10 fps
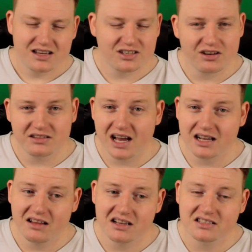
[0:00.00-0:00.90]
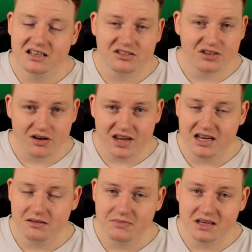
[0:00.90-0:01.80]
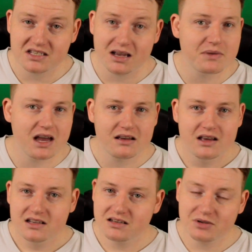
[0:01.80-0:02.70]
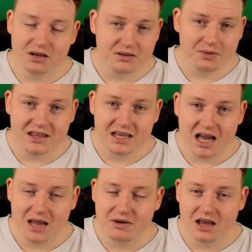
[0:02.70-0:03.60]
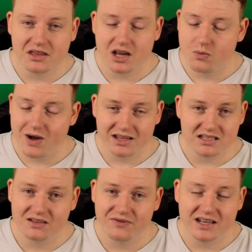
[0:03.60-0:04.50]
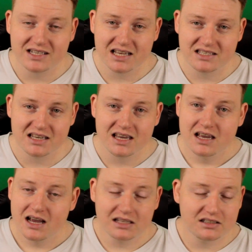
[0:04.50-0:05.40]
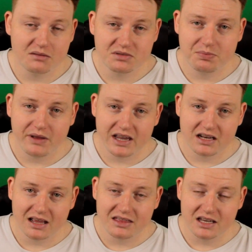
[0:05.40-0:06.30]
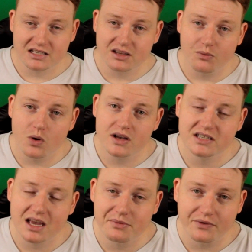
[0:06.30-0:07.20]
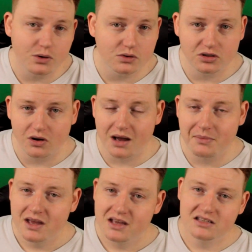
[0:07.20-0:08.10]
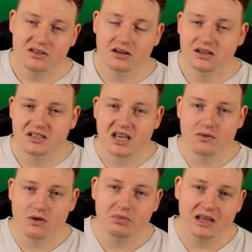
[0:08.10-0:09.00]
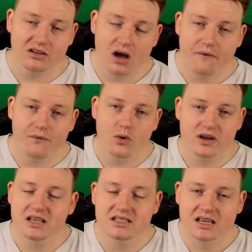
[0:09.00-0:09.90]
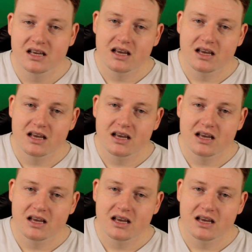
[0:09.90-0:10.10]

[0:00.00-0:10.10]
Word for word: so lackluster, so hit and miss. Some sometimes I play the game and I think, wow, this is fantastic. Other times I play it and I think it's the worst game of all time. It's kind of just how rugby league live four is.